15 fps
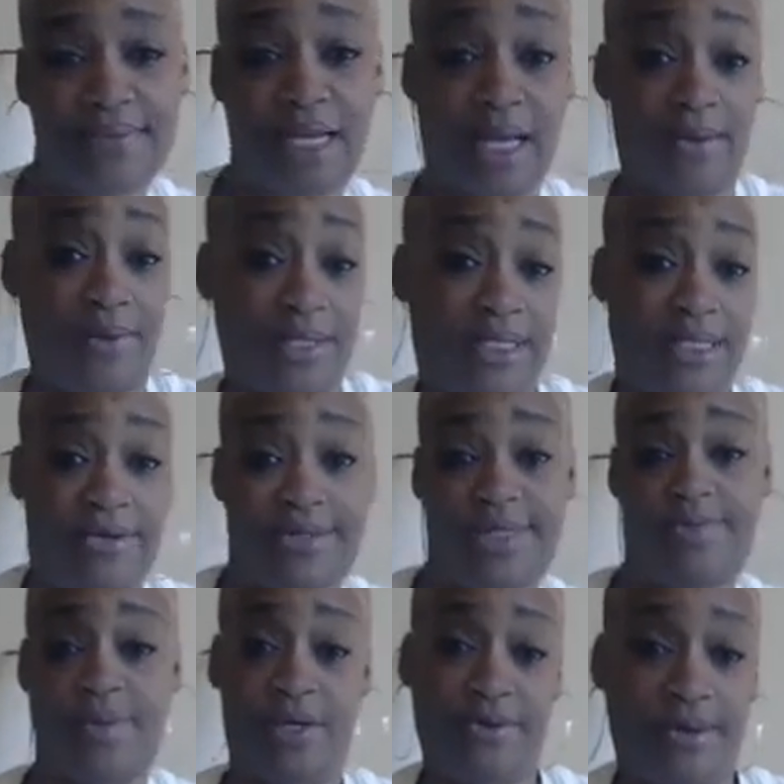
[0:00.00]
I went to
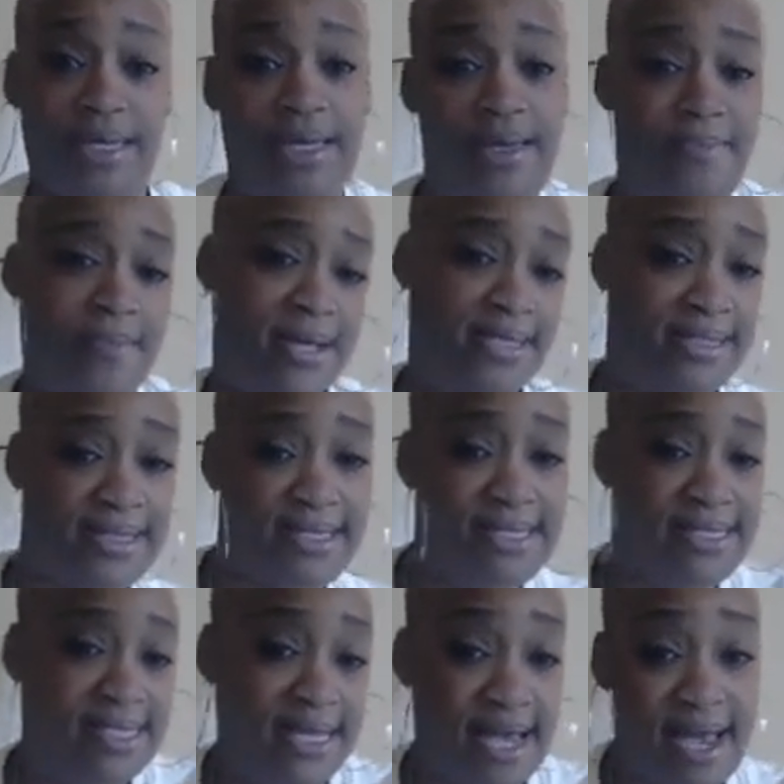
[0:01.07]
Krispy Kreme
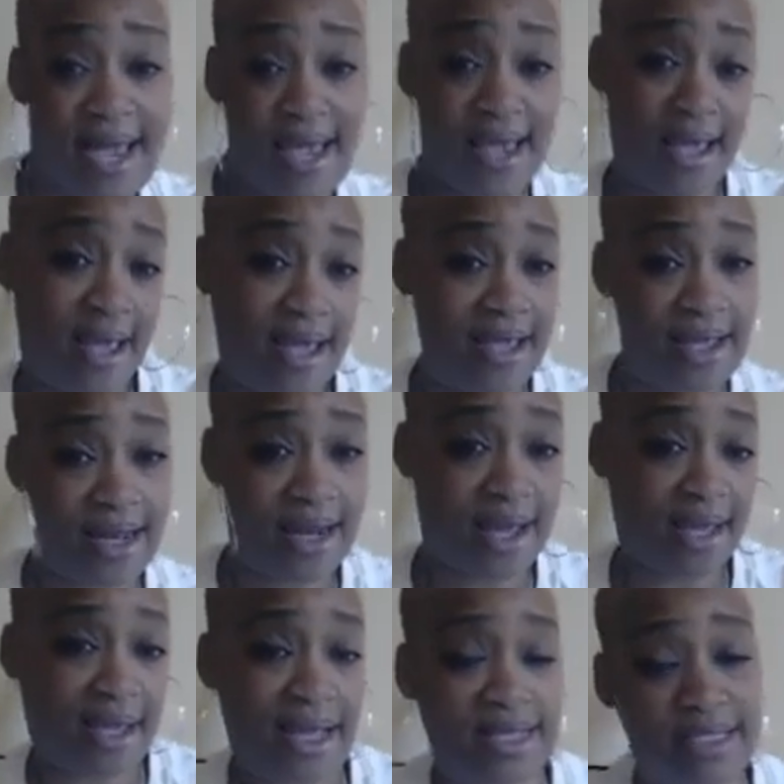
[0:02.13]
yesterday and I
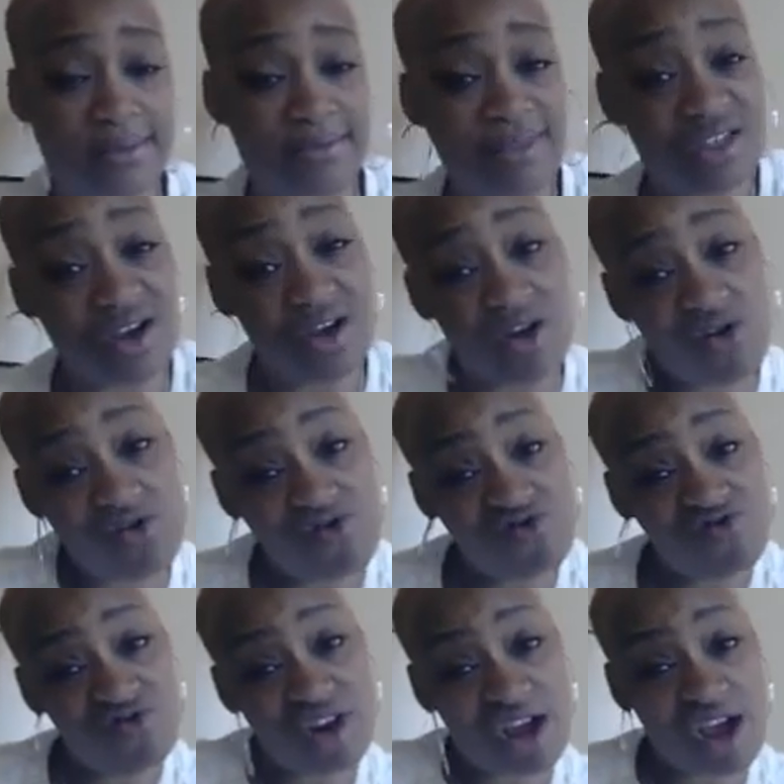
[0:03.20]
got some
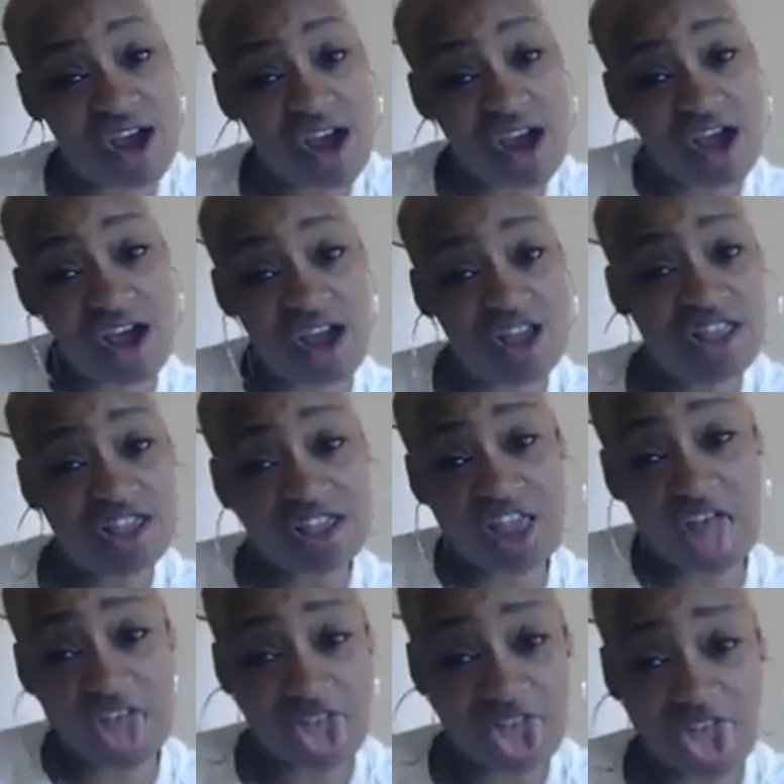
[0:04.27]
donuts.
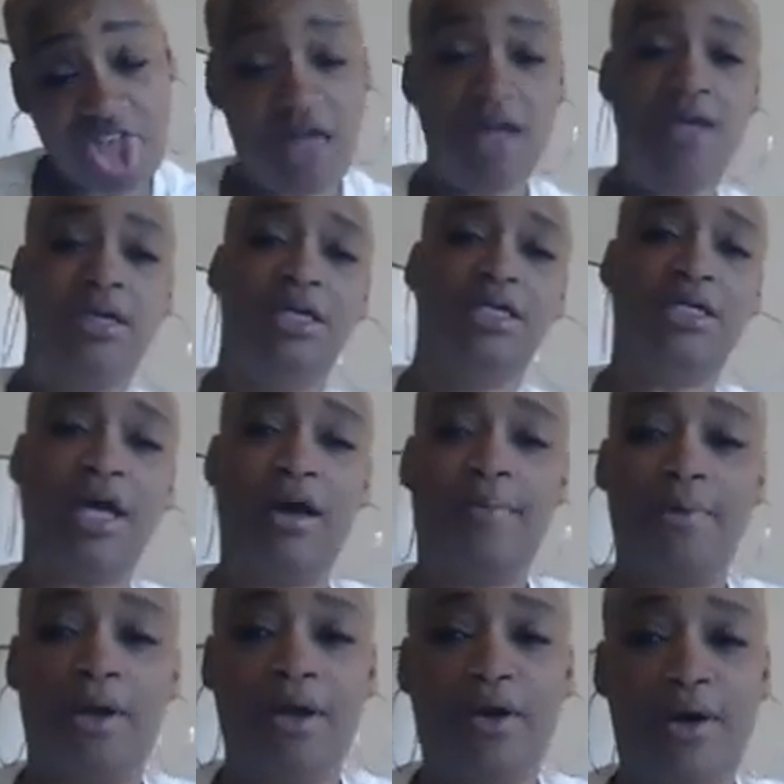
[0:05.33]
So I'm
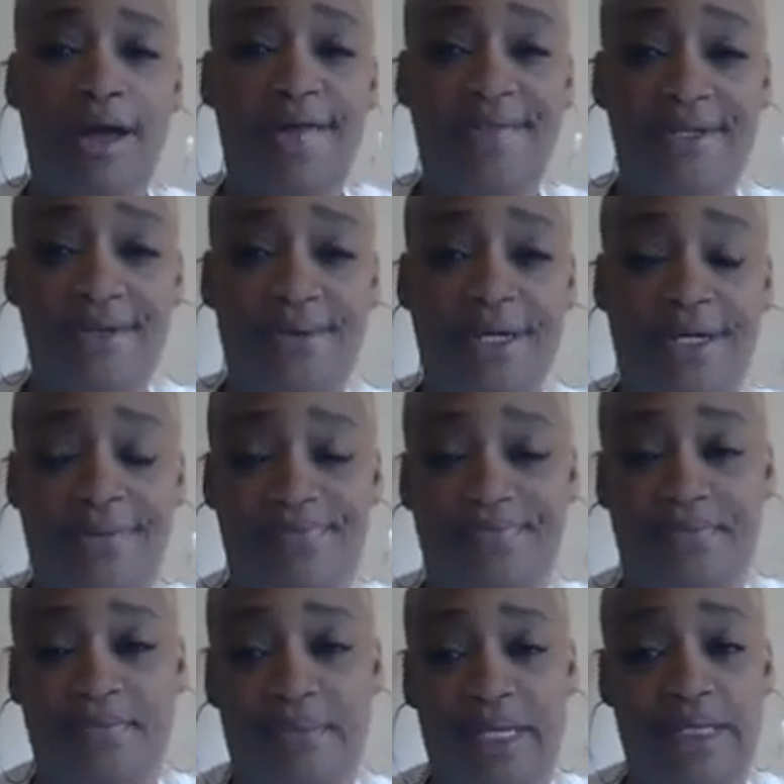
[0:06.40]
going to go have a donut.
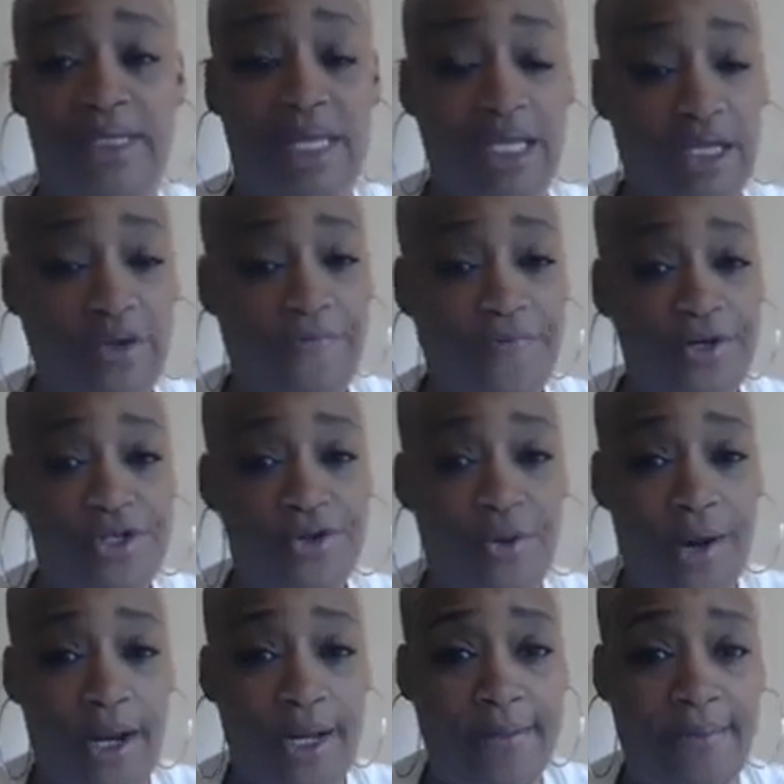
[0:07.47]
Thank you for
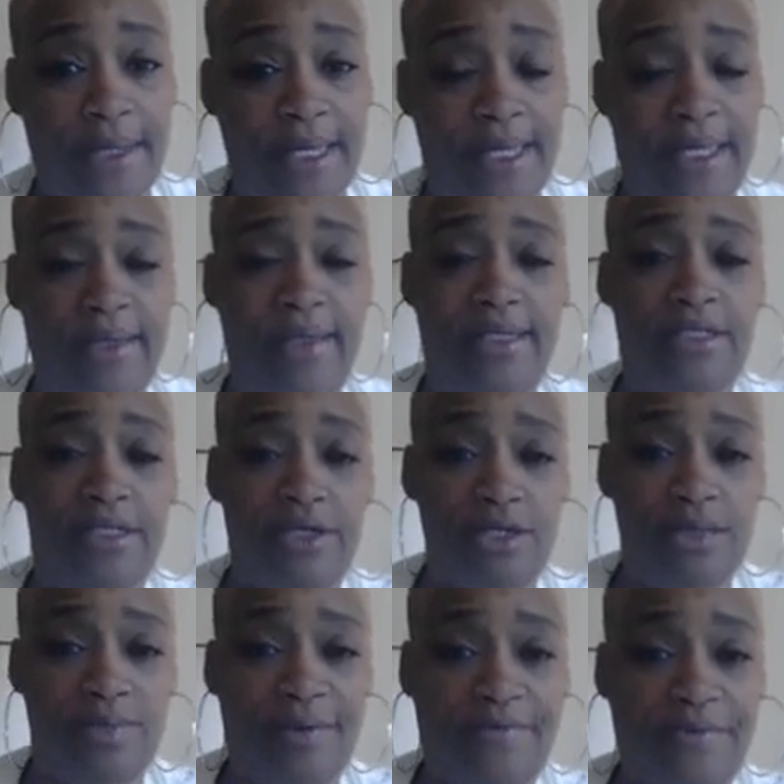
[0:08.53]
joining me.
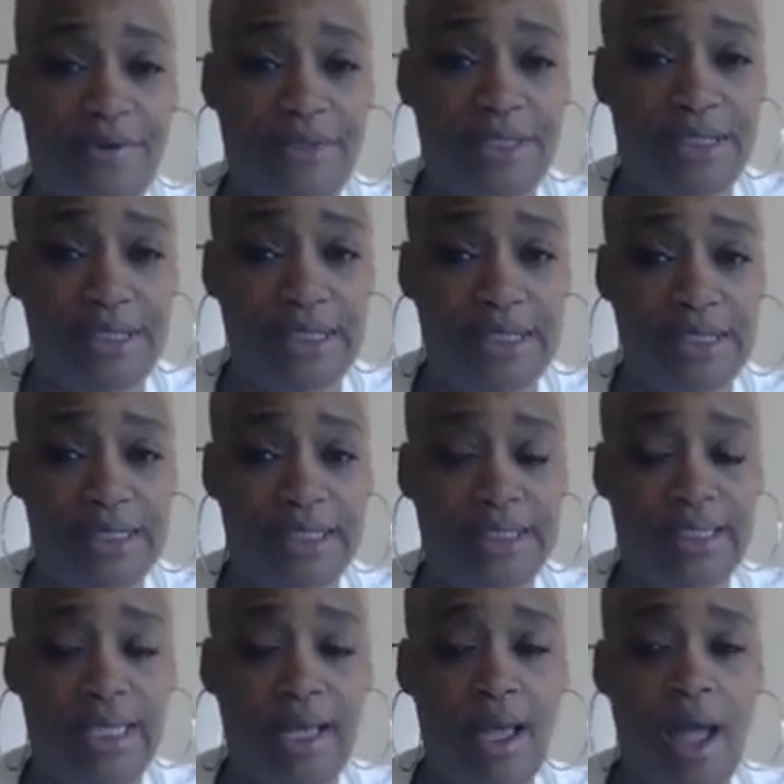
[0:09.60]
Excuse my
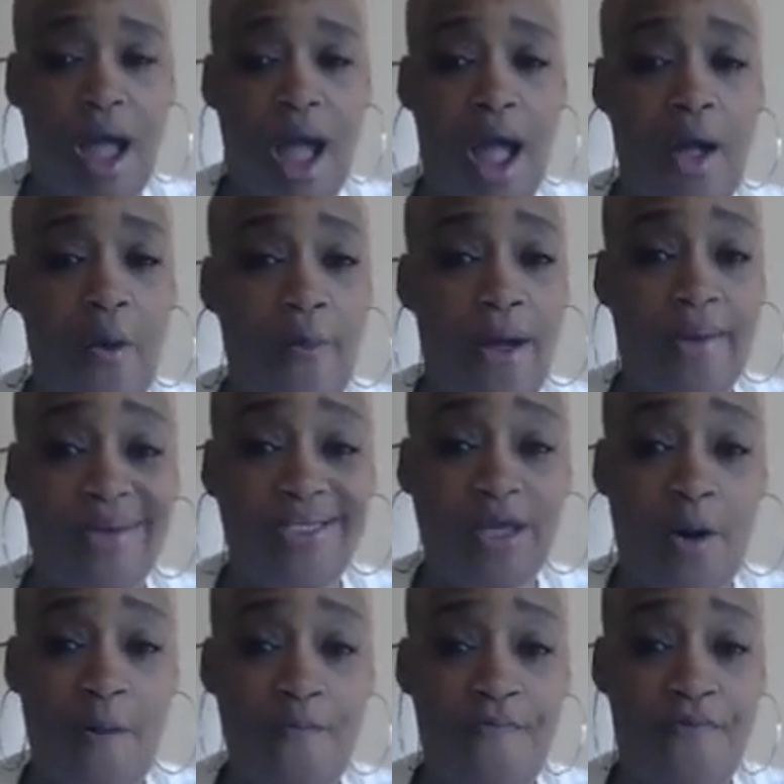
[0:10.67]
foolishness. I hope I was
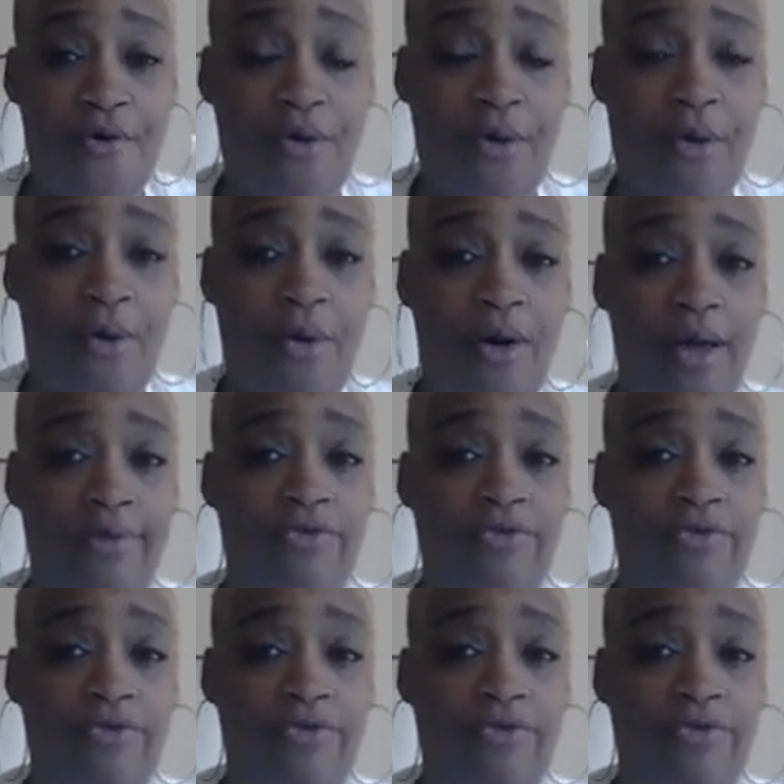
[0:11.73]
helpful.